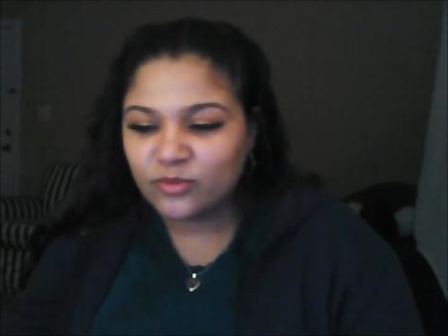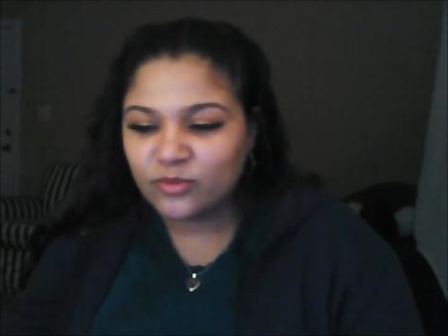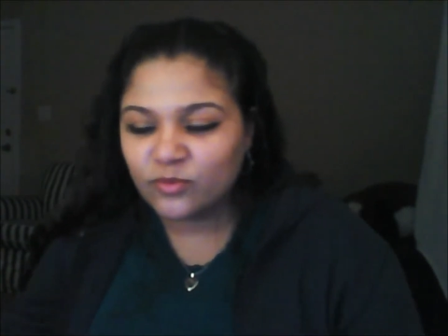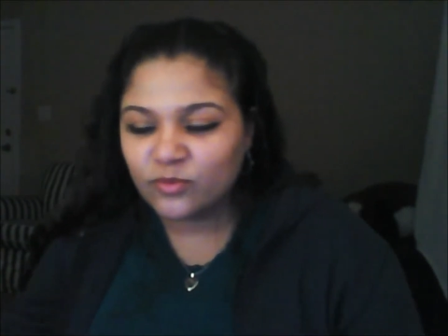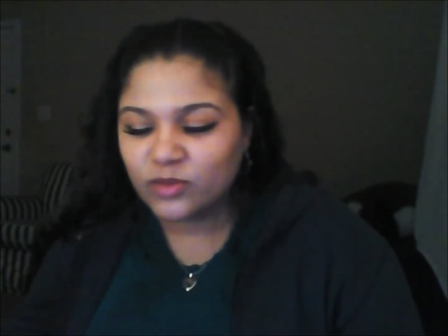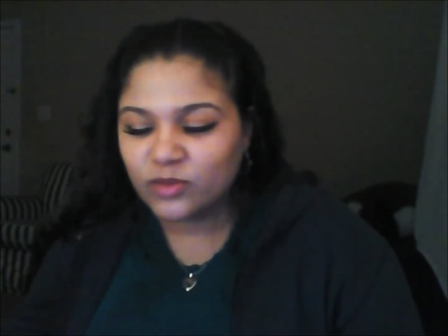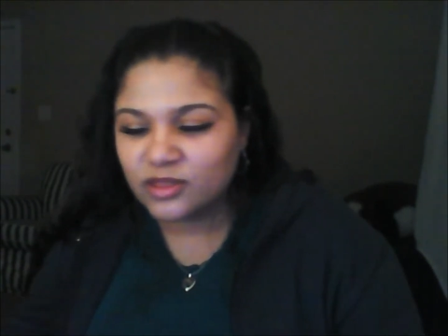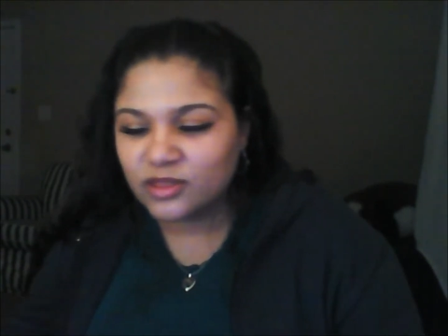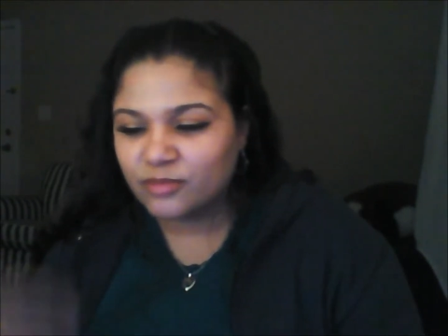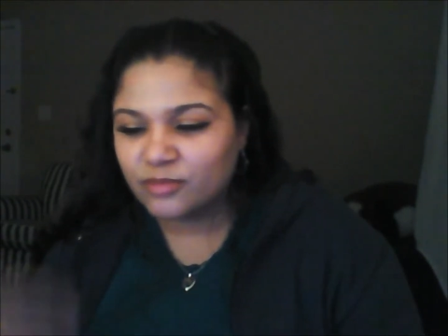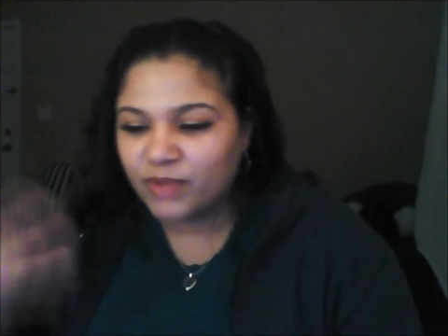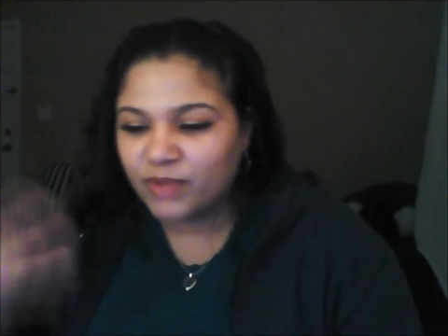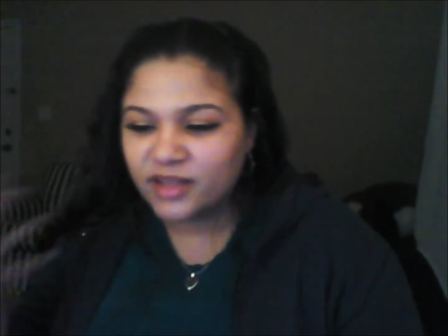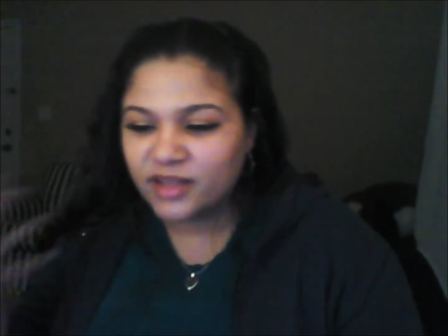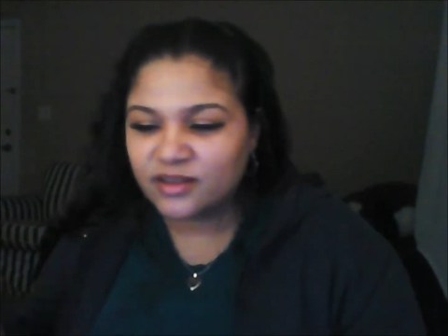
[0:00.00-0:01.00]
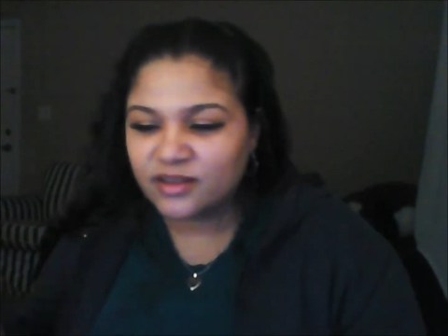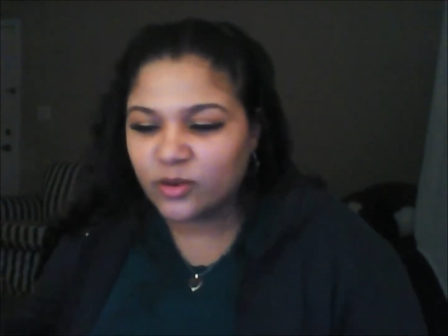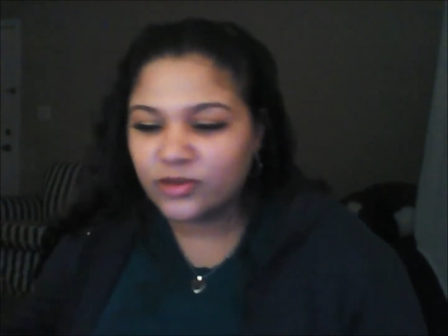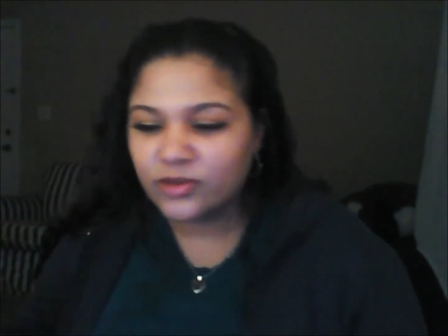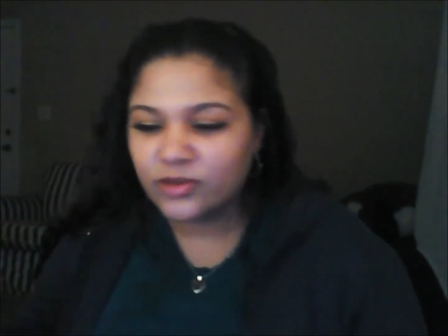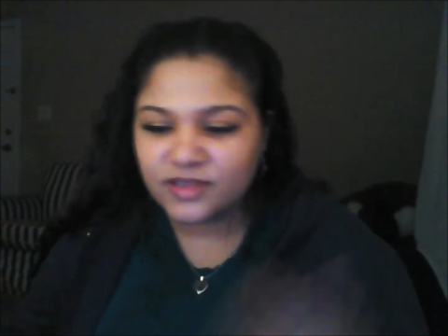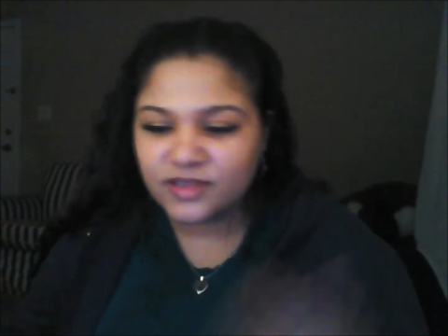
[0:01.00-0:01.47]
what the button
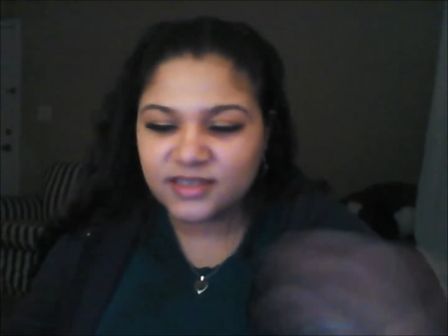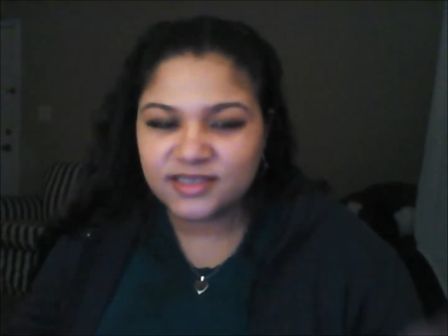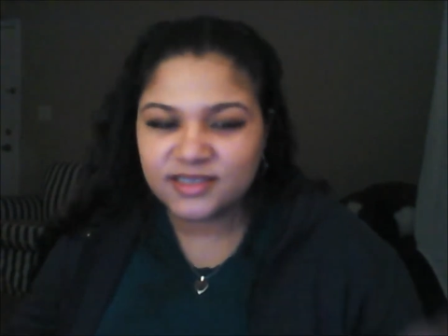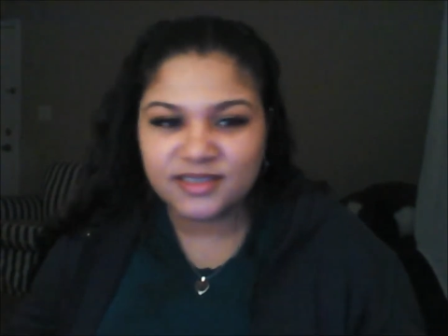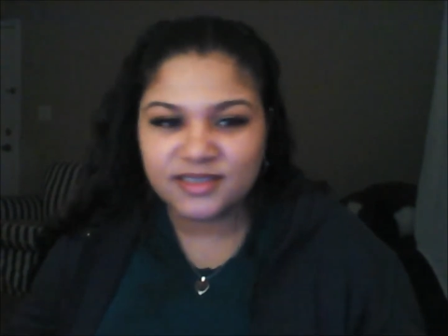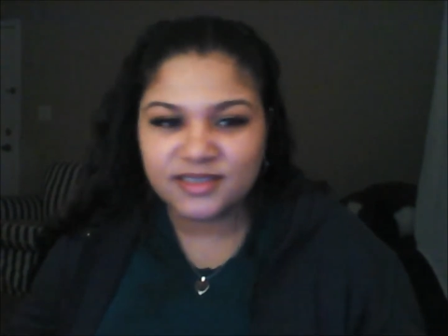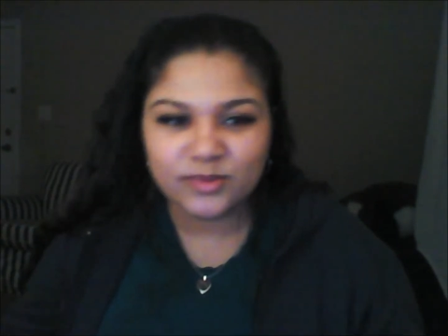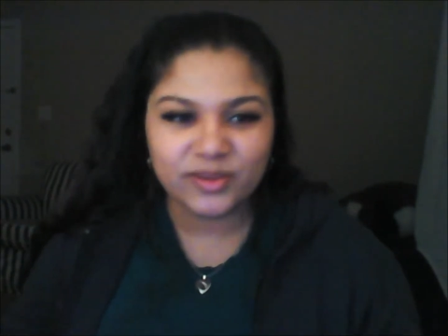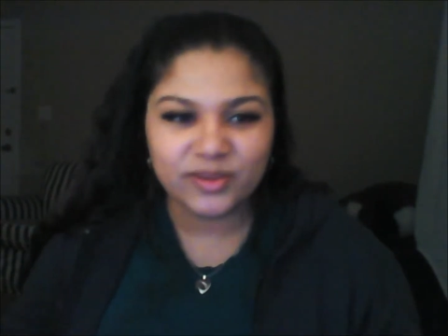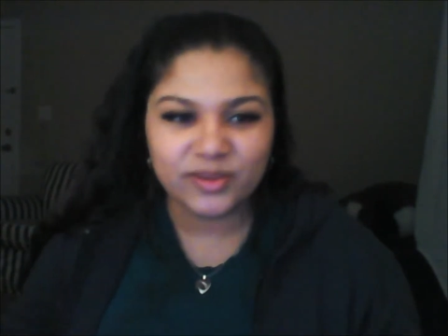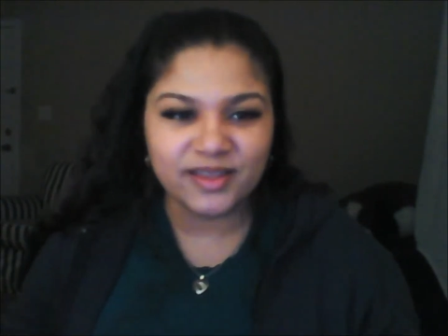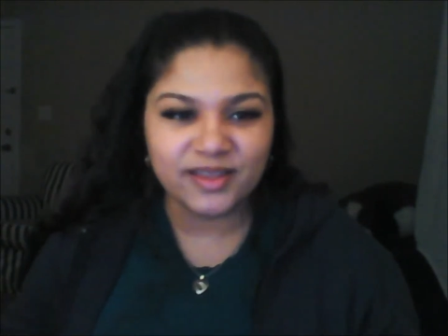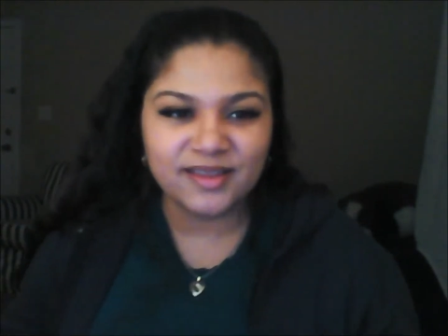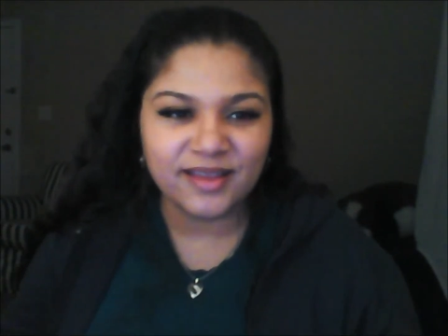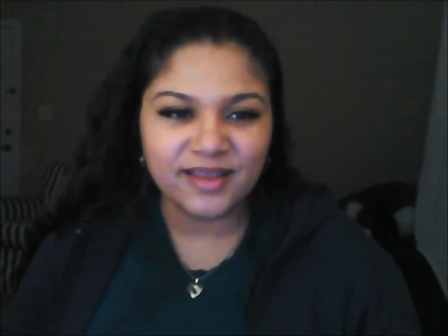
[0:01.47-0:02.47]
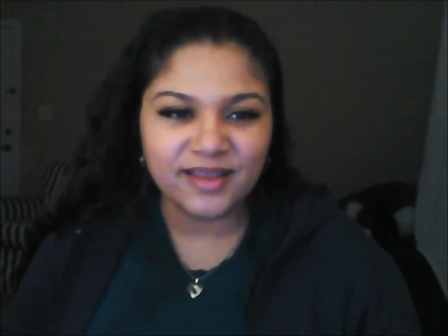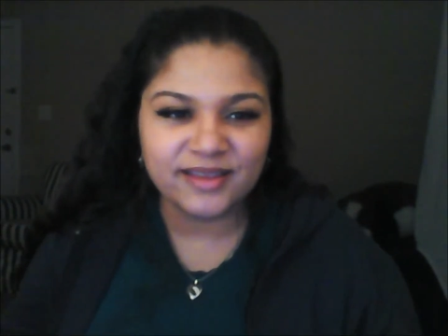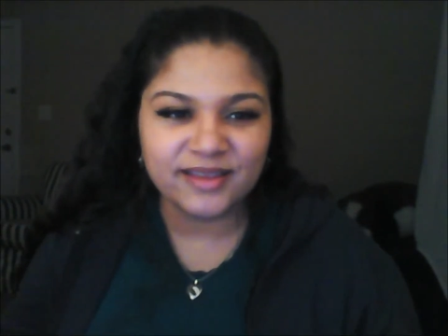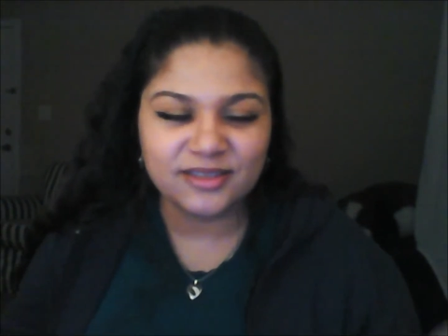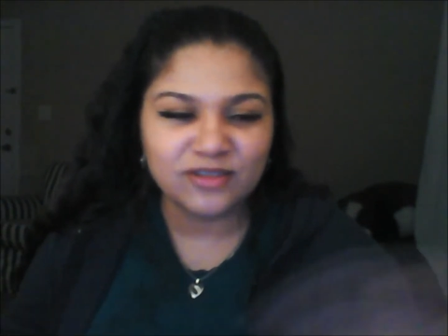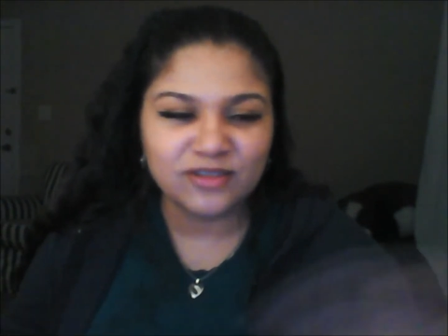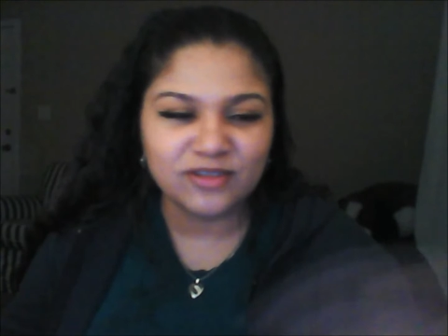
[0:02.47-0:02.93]
equivalent is within like the
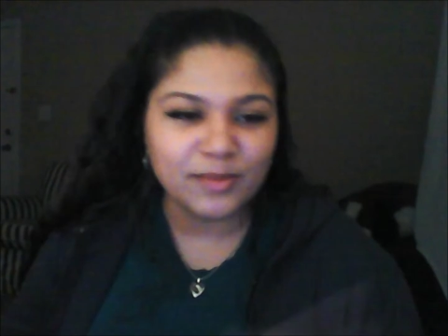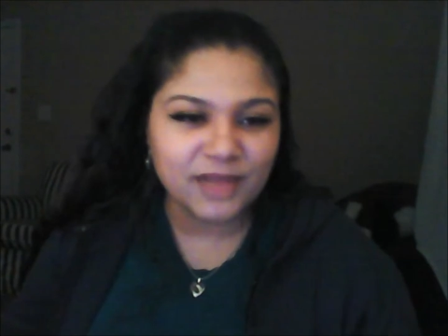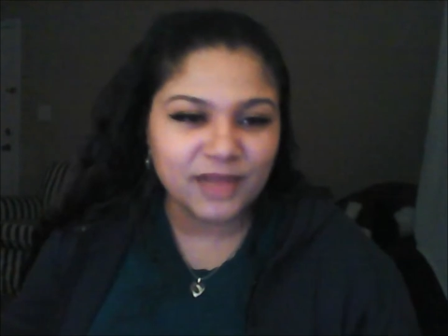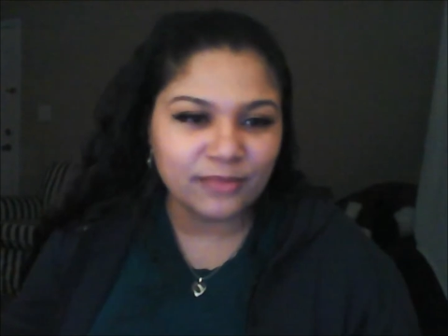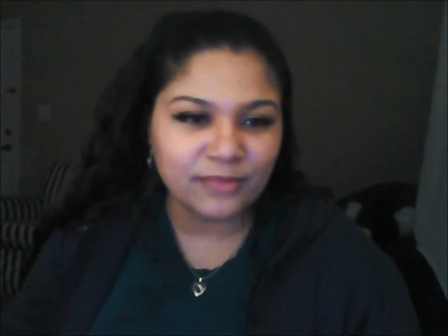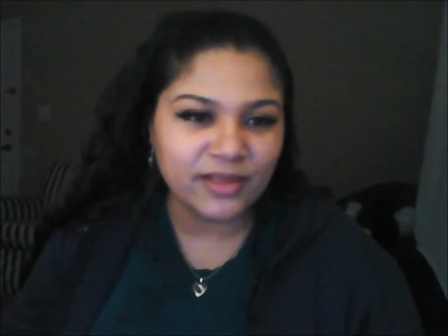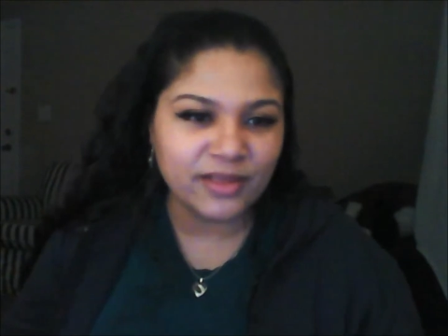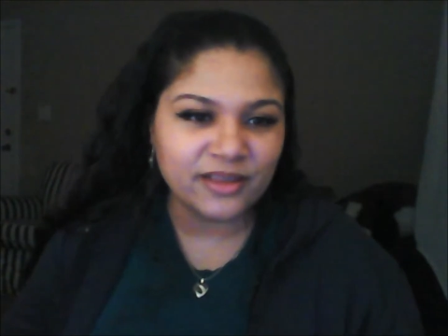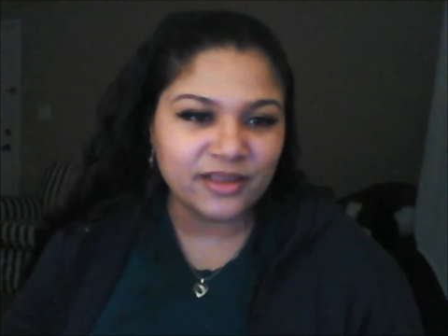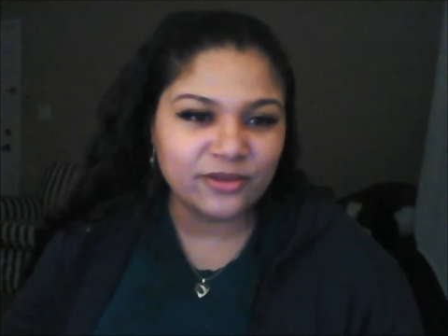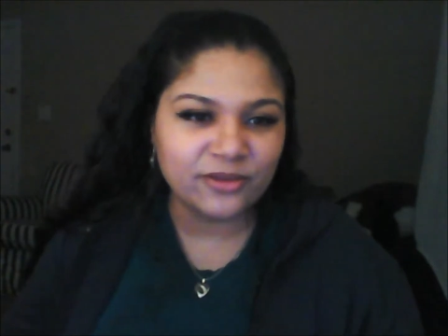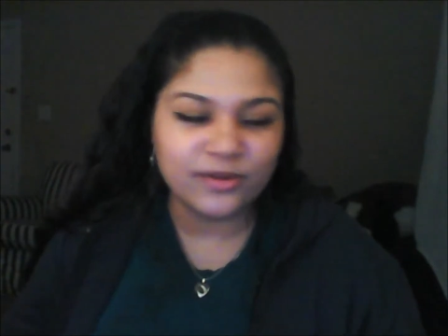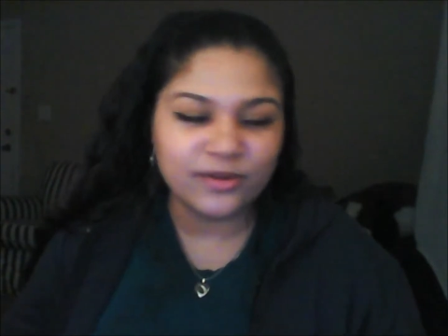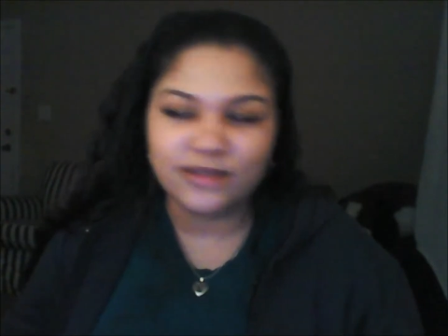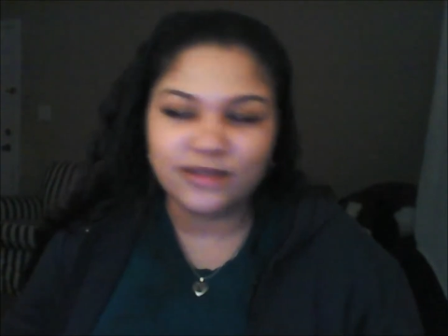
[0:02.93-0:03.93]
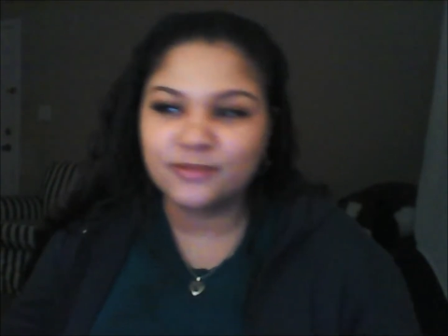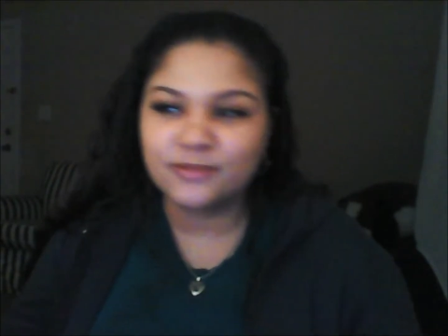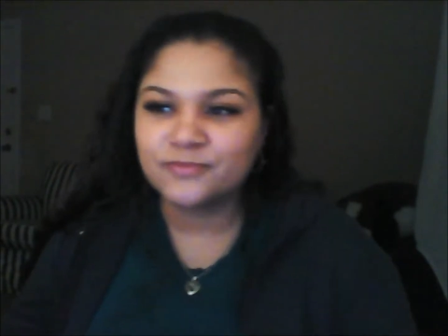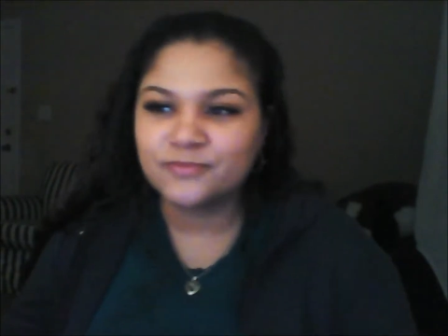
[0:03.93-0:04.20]
drop down menu, and